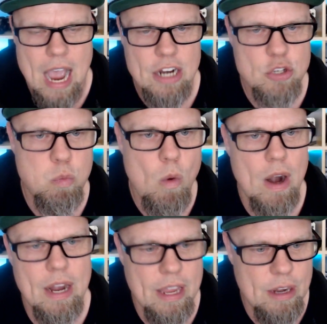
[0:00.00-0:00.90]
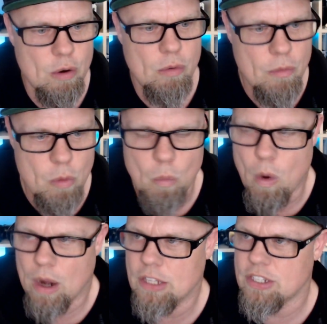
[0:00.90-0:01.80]
I just want to, you know,
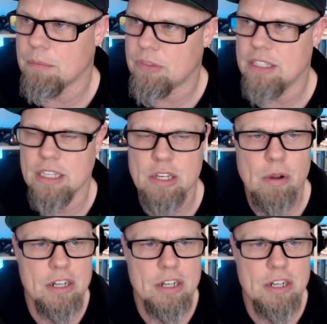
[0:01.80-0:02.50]
wanted something to do.